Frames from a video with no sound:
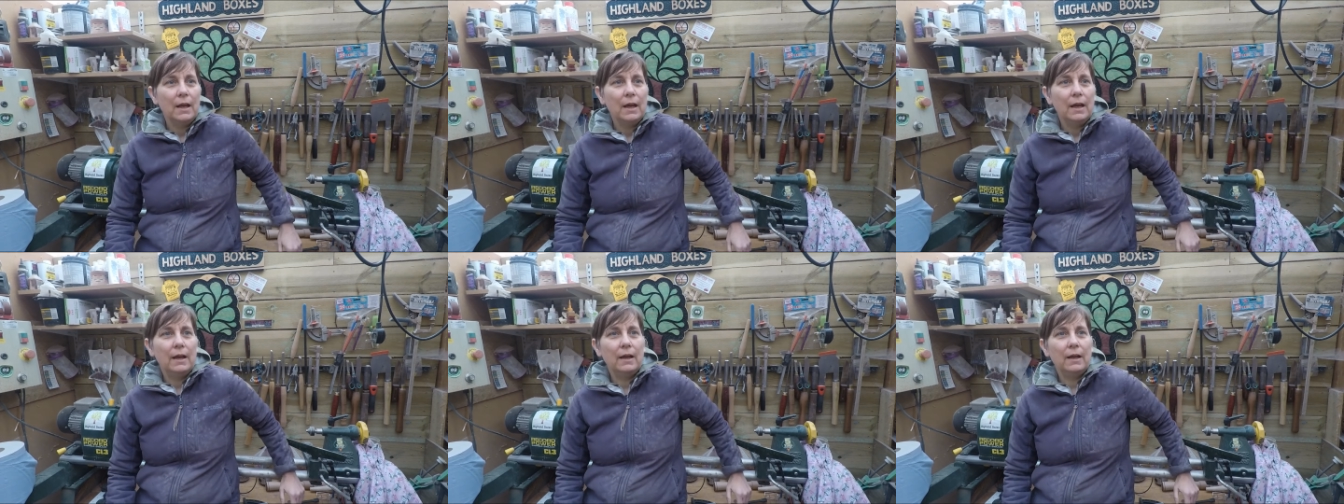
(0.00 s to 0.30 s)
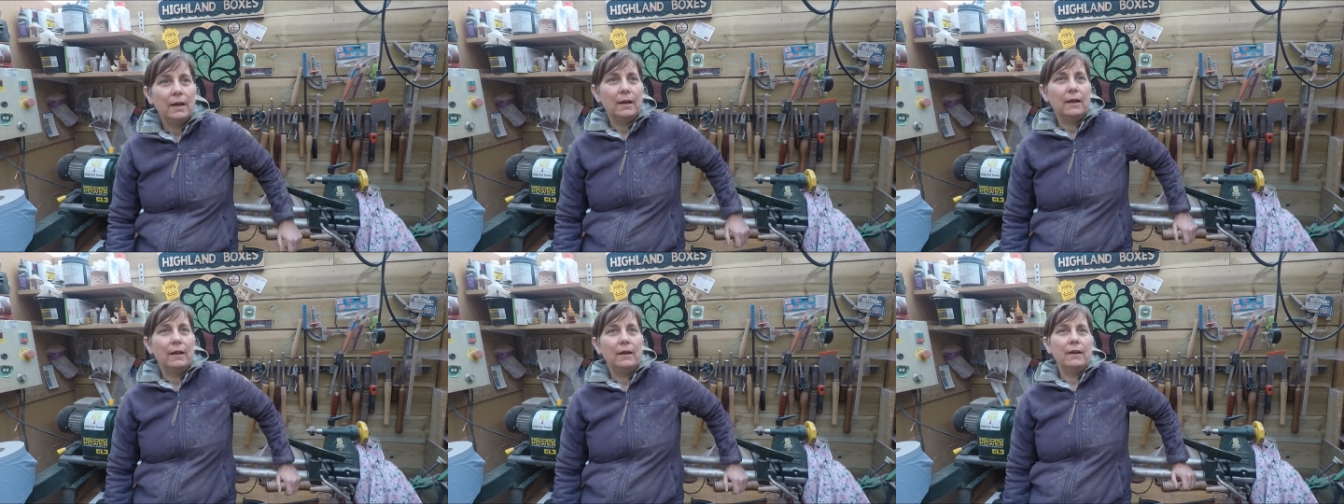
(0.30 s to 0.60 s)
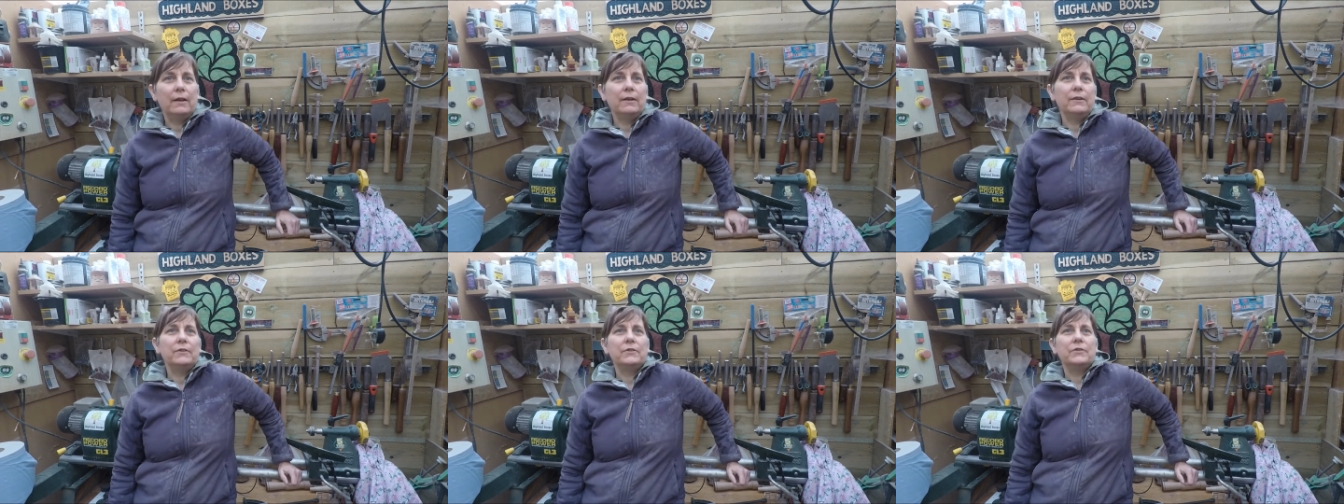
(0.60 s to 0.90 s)

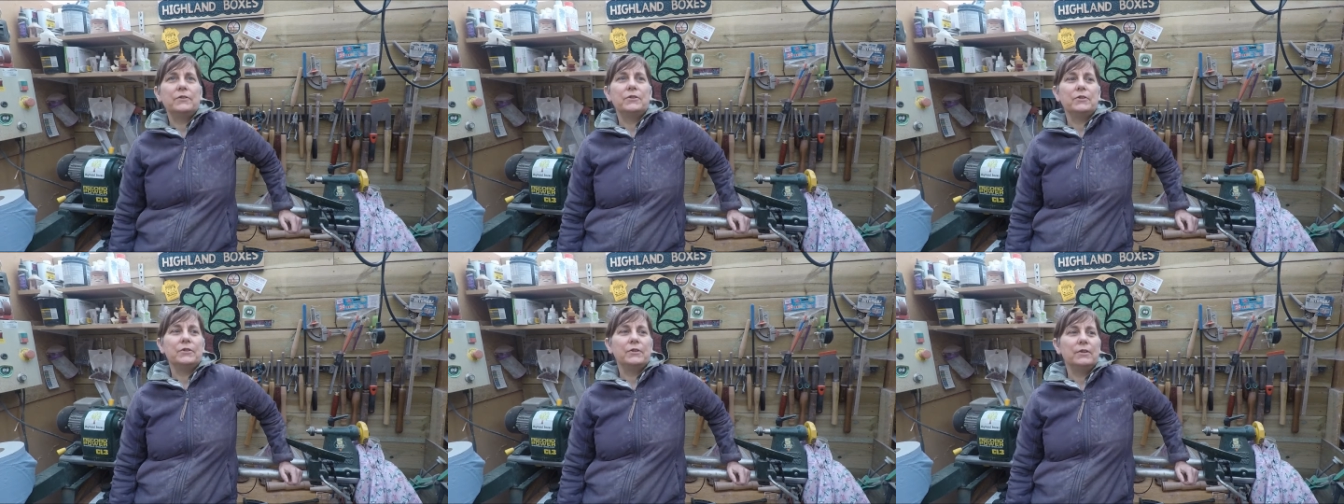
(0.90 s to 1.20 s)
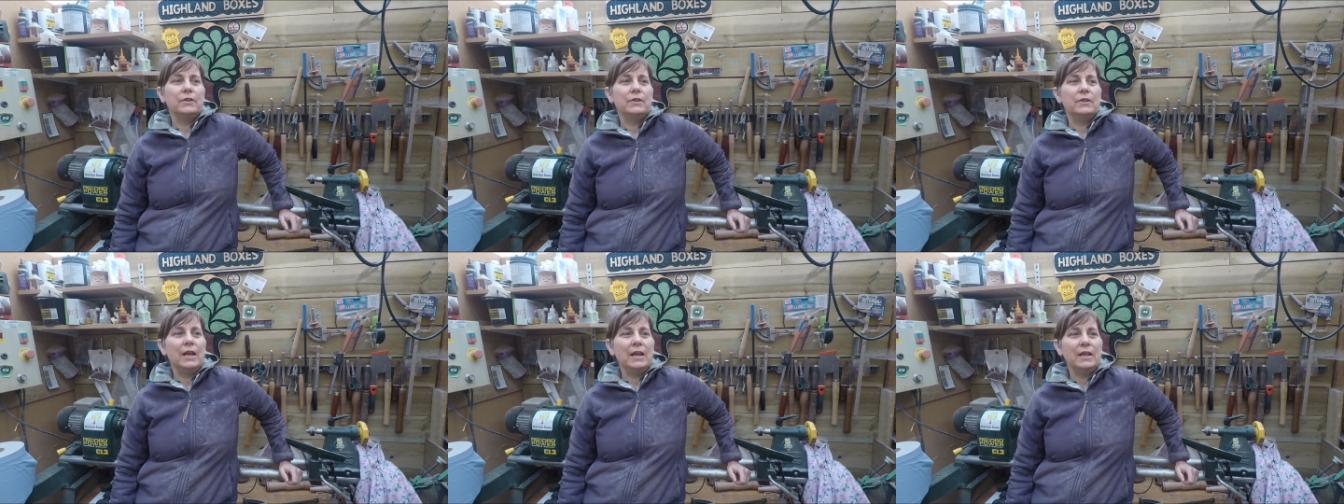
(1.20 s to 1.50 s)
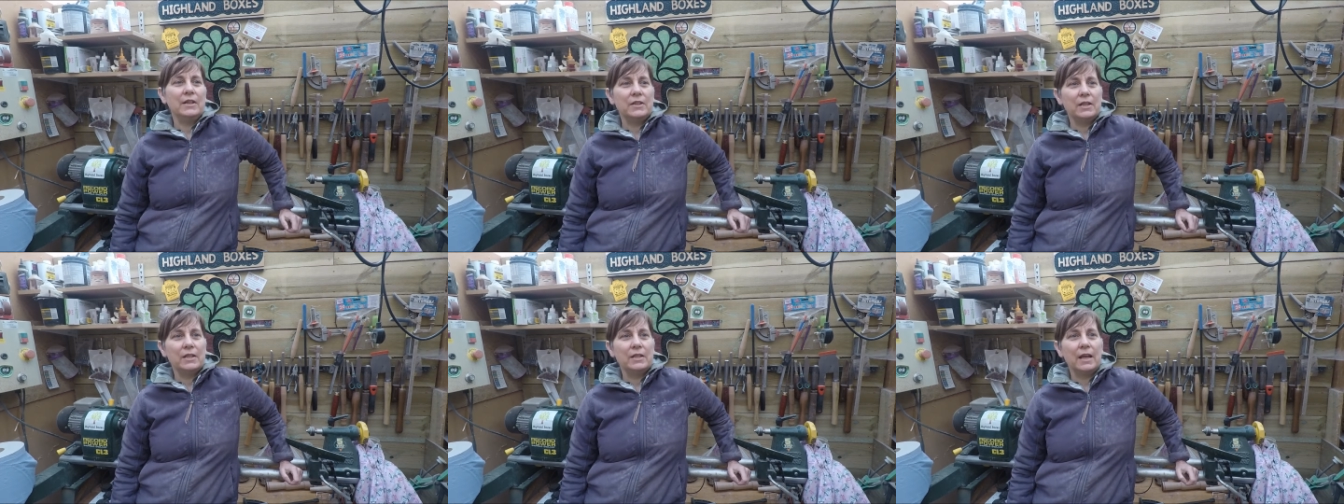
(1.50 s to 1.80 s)
And
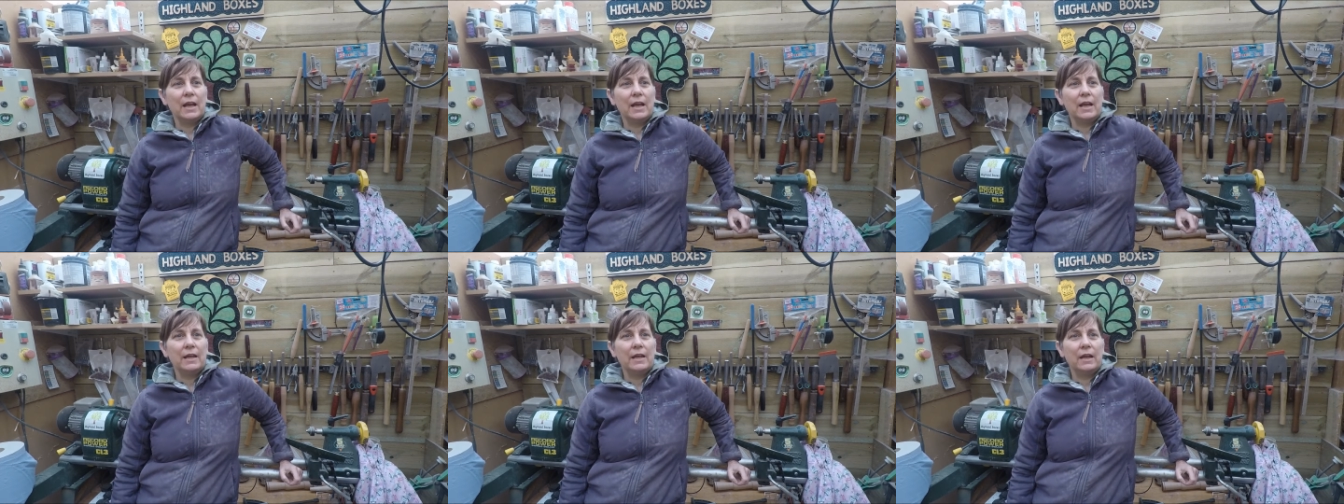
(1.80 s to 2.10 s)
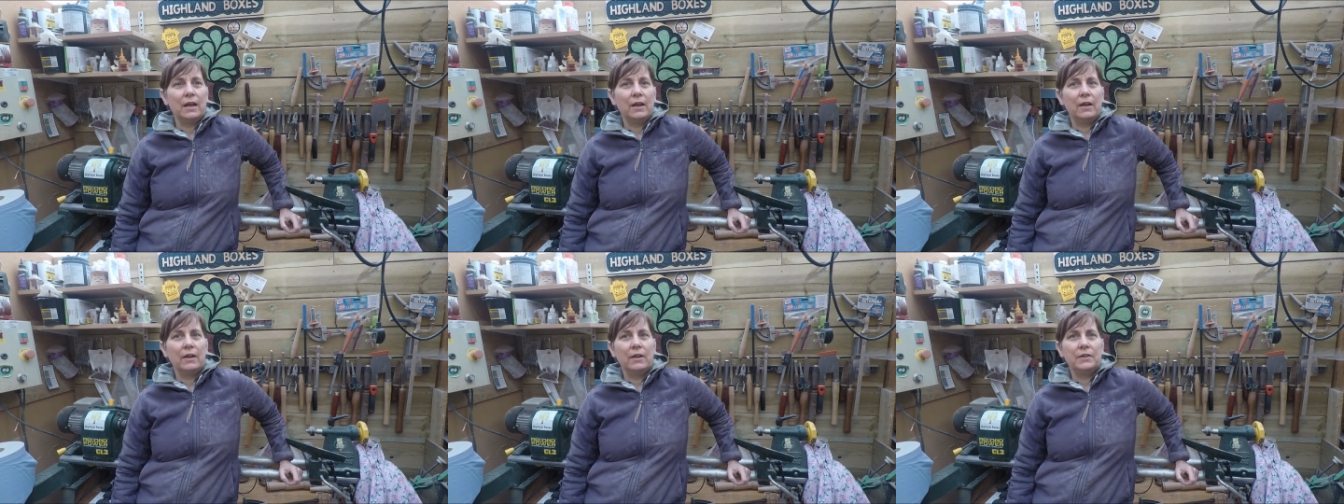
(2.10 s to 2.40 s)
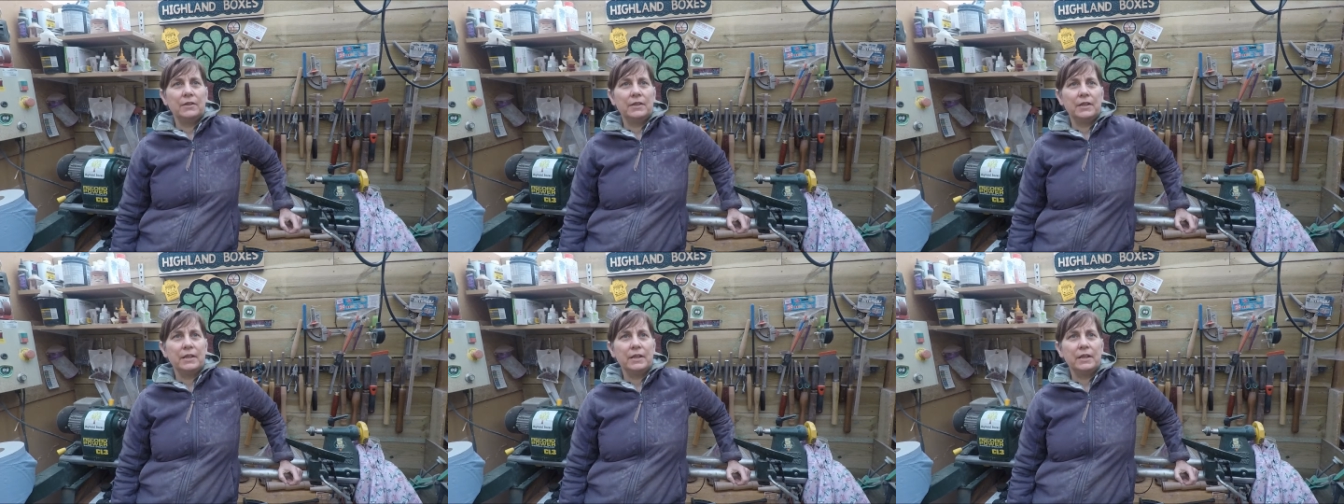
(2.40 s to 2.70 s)
yesterday I
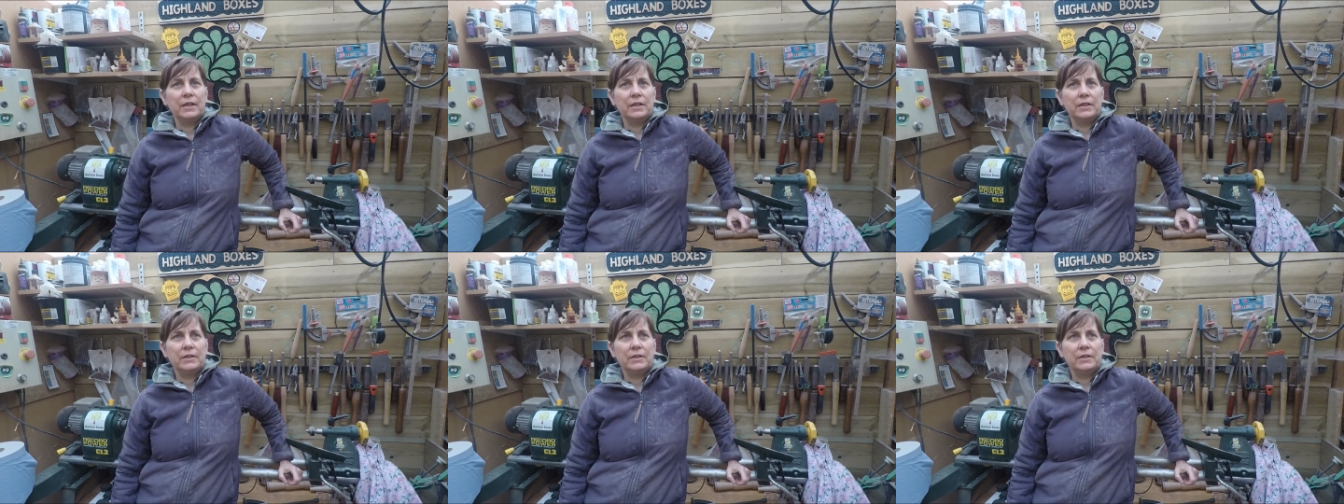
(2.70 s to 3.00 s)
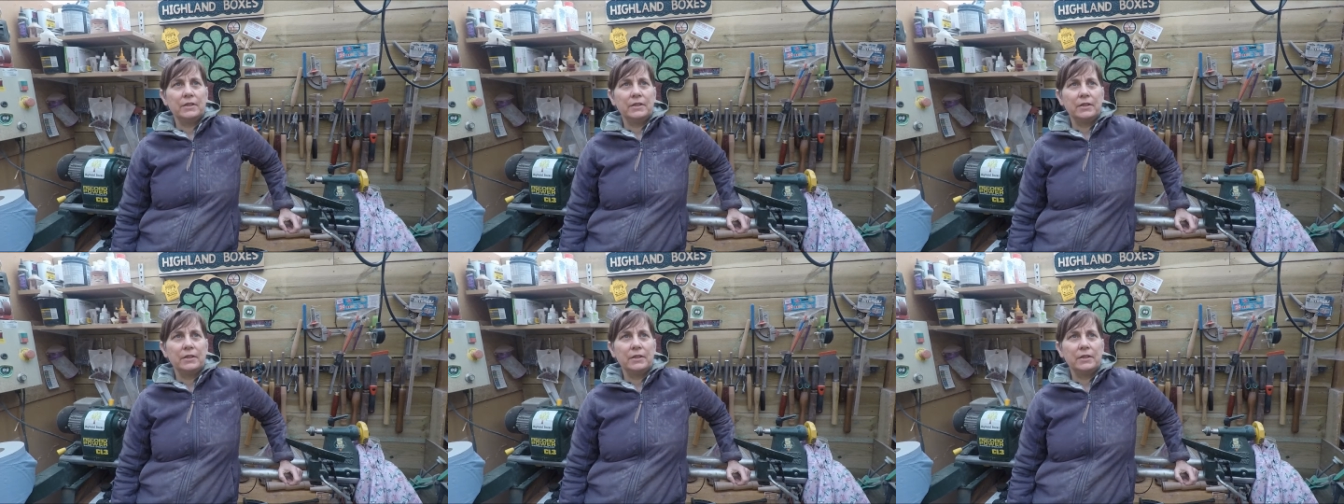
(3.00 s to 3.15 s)
did,